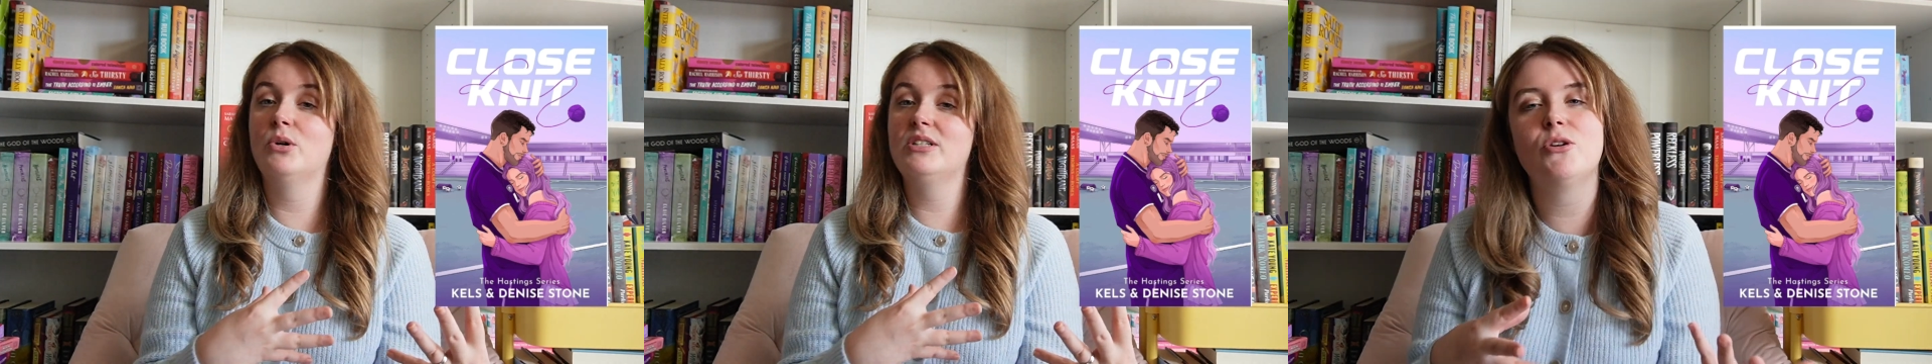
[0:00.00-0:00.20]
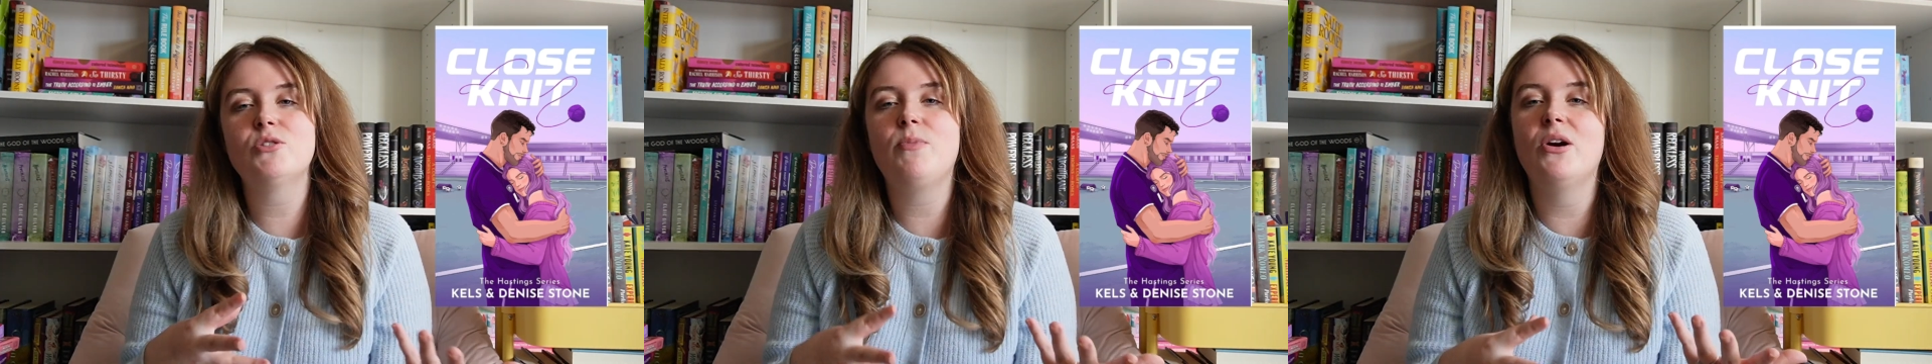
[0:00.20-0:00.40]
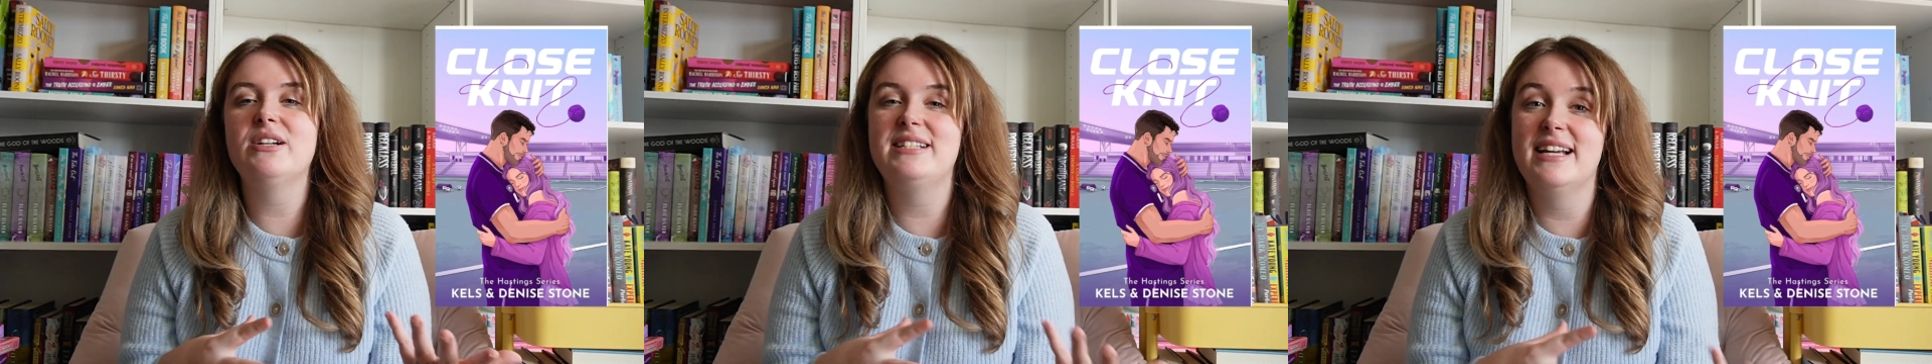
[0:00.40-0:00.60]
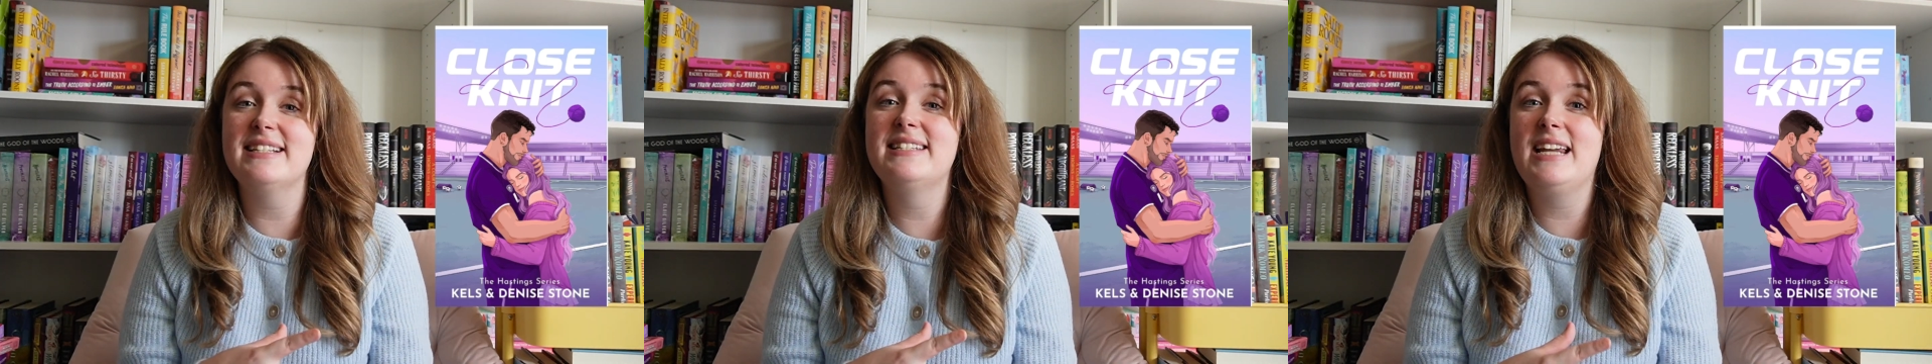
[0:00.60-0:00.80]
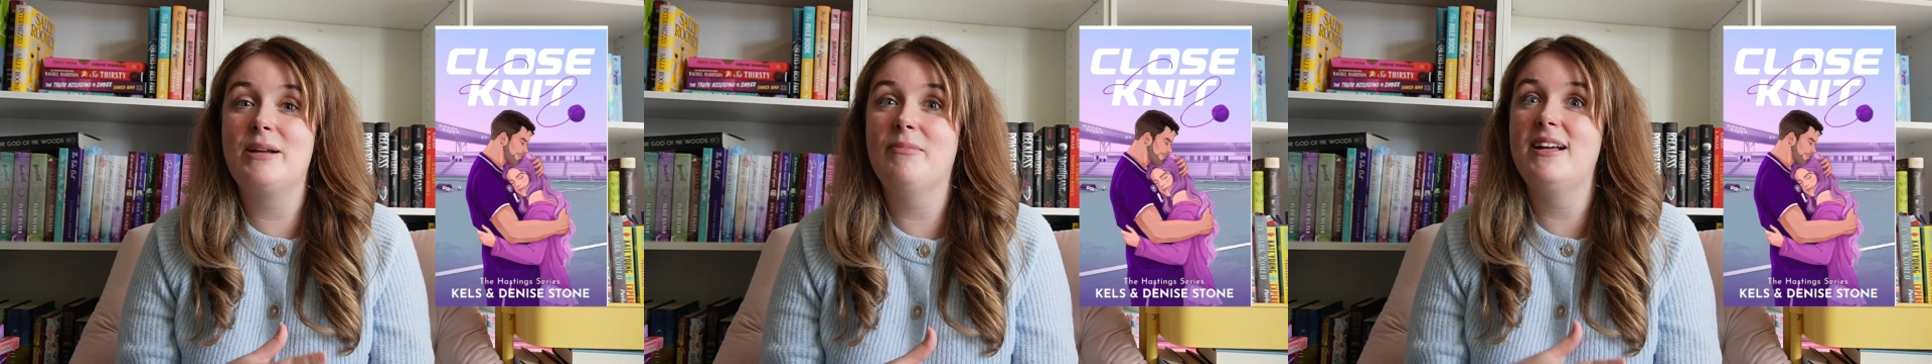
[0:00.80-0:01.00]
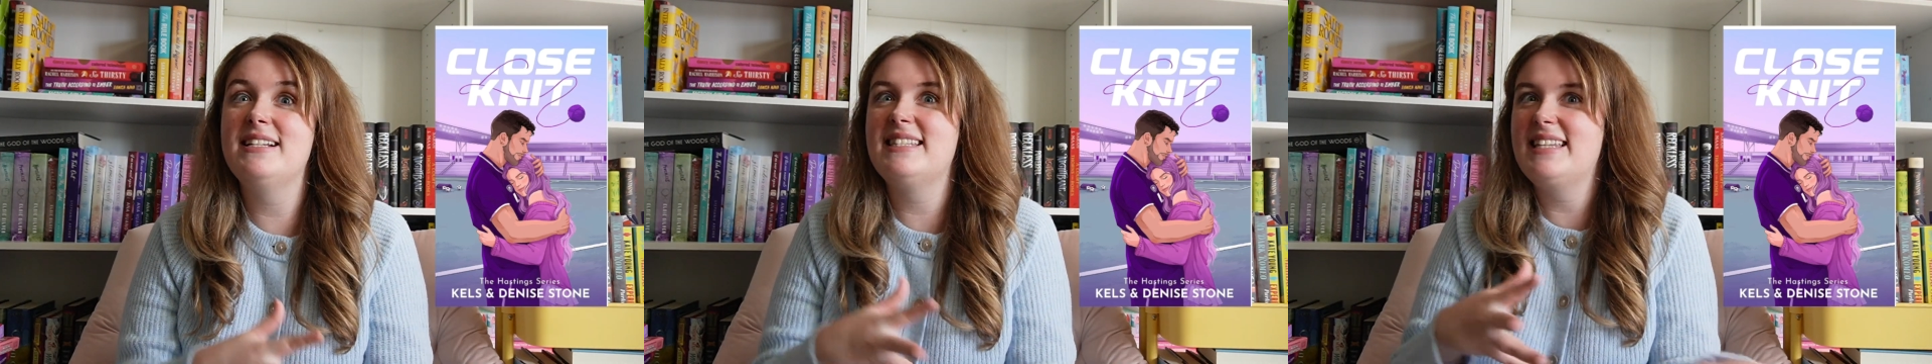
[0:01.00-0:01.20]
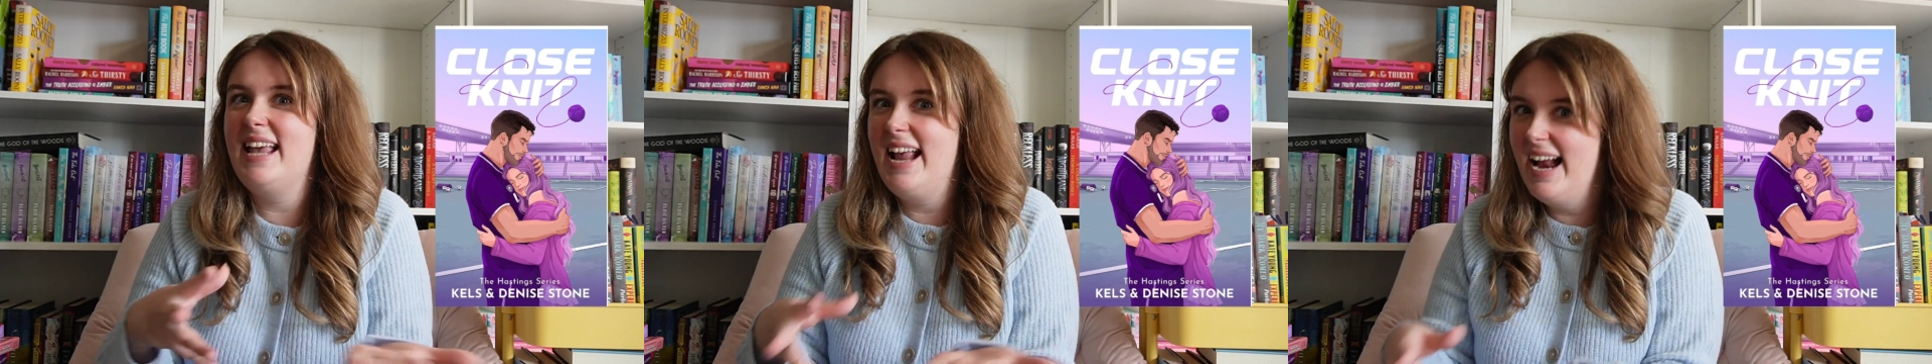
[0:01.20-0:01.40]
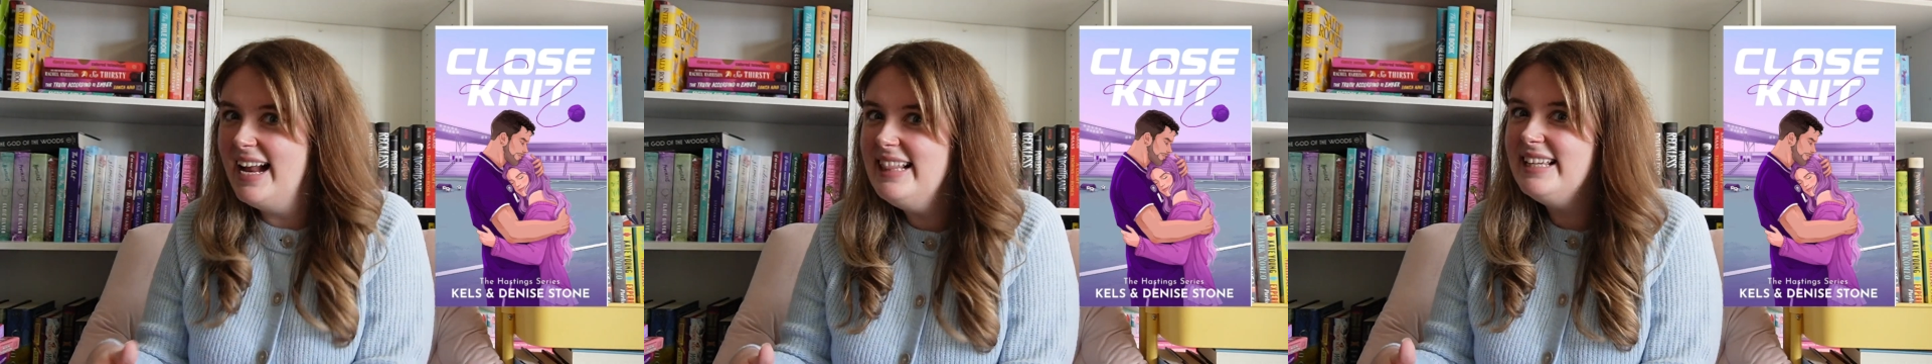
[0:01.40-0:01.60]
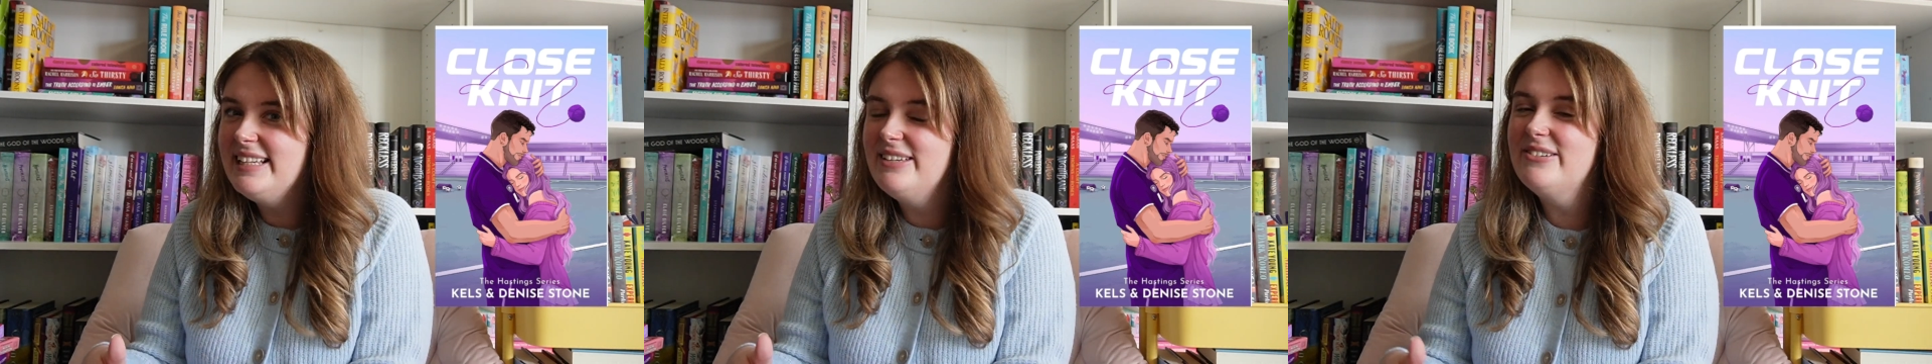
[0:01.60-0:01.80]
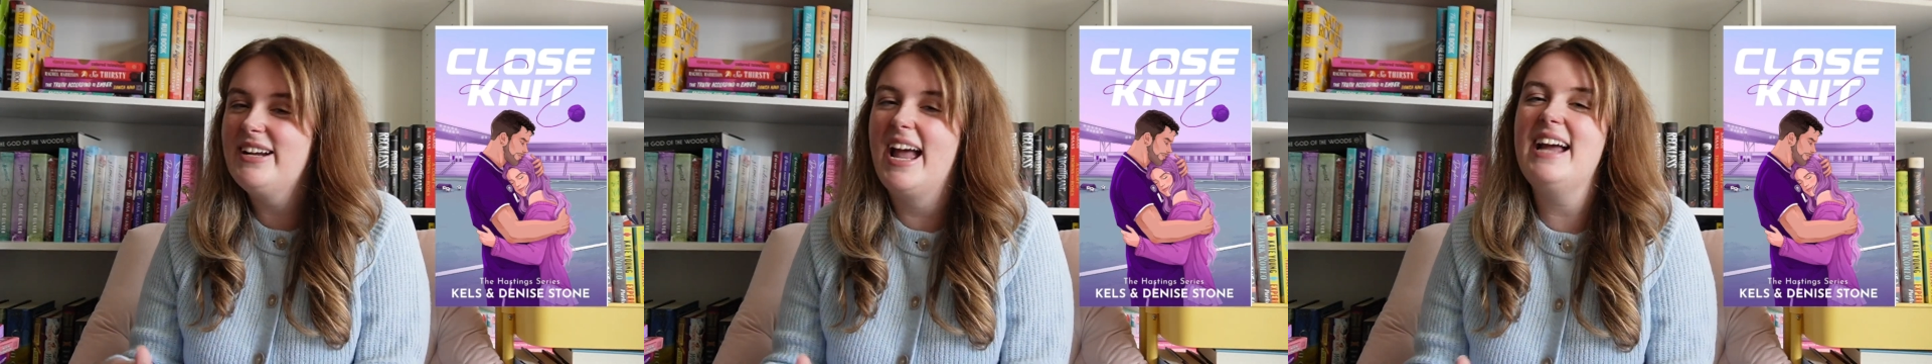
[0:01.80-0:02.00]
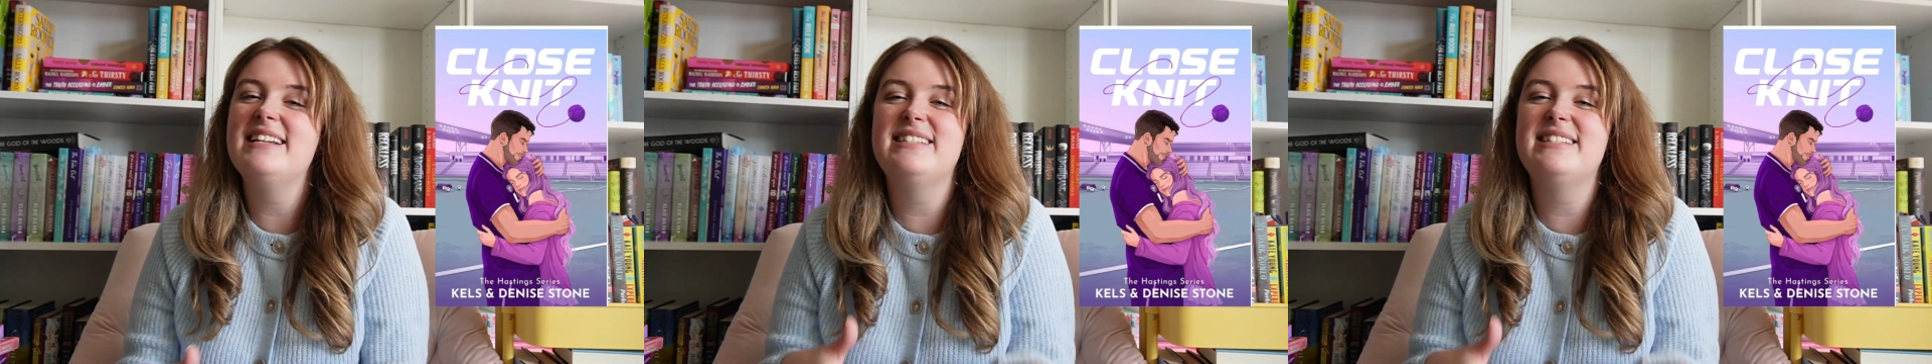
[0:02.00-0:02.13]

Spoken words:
most part does take place in the UK,